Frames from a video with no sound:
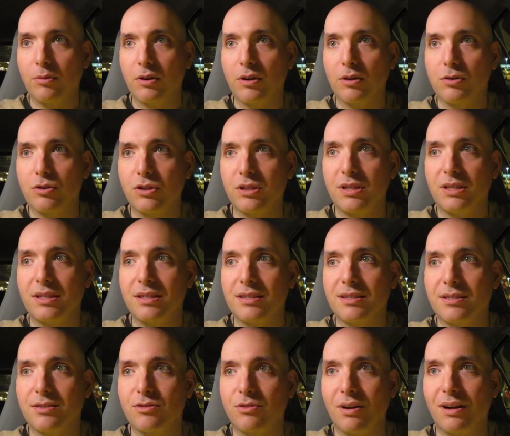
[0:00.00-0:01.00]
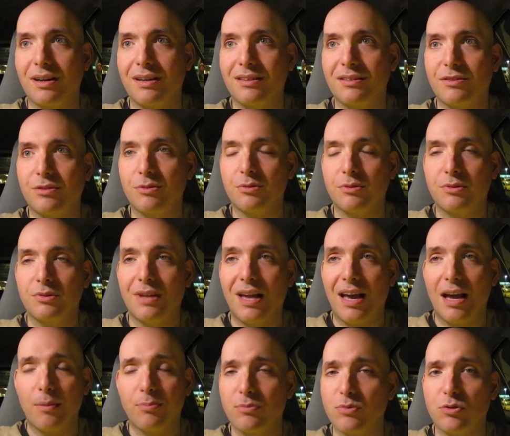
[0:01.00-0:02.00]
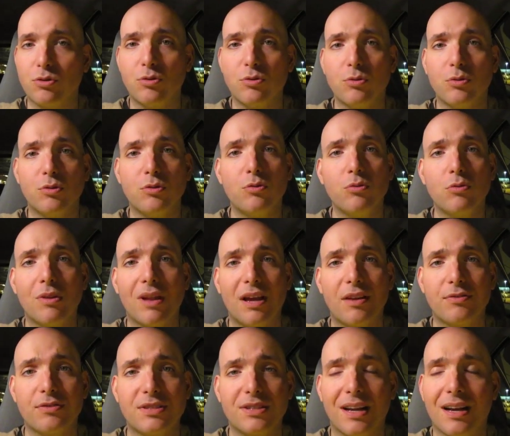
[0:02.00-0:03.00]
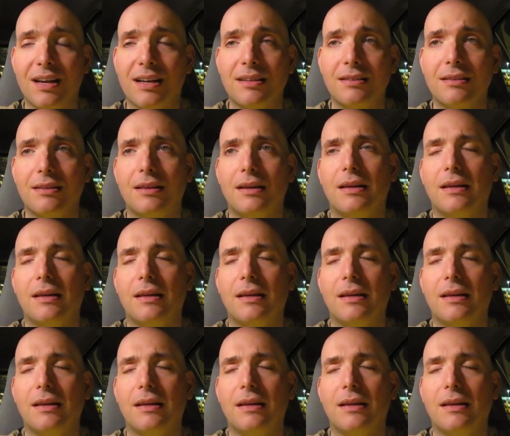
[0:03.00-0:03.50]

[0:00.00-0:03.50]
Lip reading: where she's trying to adapt to a new lifestyle.